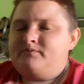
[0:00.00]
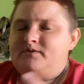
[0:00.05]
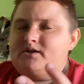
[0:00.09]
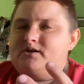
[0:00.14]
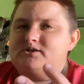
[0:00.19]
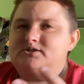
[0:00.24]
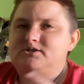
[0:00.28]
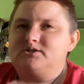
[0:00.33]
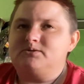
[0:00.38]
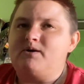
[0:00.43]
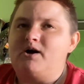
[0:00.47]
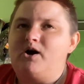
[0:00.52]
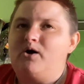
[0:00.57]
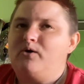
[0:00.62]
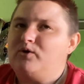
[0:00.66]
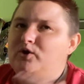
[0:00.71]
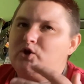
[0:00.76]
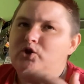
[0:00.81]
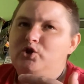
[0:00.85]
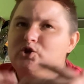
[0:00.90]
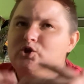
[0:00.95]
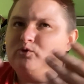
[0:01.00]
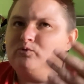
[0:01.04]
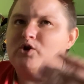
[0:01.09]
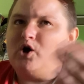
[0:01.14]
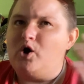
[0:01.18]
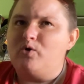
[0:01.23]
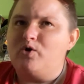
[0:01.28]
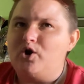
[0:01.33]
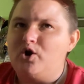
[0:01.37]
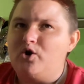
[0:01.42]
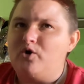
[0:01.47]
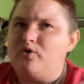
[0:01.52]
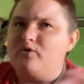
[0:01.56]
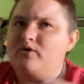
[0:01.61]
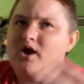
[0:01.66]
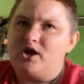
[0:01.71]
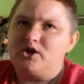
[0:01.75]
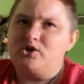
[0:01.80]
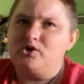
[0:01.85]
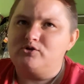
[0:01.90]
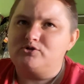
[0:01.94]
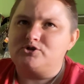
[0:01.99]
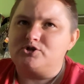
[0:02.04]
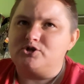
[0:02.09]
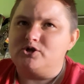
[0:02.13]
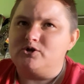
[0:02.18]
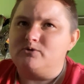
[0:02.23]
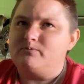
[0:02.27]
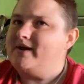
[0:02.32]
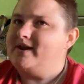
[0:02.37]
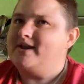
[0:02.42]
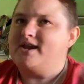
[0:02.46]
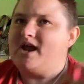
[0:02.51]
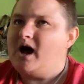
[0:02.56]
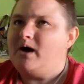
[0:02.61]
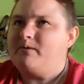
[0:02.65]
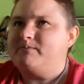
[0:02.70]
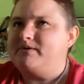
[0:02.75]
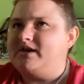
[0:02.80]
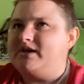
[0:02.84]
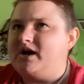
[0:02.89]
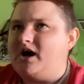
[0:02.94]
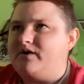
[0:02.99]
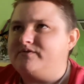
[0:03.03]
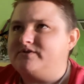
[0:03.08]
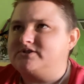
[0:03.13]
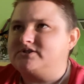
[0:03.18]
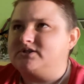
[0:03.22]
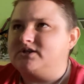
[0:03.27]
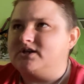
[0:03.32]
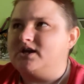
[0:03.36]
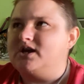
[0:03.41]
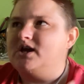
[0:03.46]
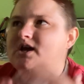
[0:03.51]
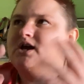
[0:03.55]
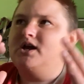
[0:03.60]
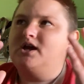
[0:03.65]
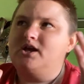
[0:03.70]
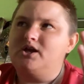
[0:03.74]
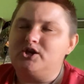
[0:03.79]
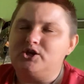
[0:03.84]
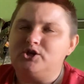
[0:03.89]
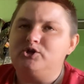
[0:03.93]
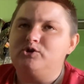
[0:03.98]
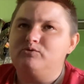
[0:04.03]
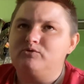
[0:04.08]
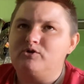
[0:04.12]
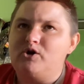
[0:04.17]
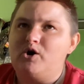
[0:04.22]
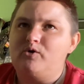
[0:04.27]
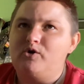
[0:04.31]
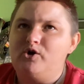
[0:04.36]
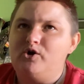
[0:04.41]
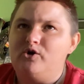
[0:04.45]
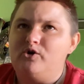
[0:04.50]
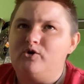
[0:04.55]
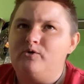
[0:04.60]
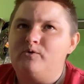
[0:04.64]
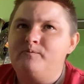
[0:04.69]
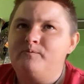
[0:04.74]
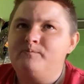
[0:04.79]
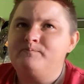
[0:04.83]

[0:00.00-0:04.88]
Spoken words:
Somehow, you know who, not YouTube, not me, obviously. You know who.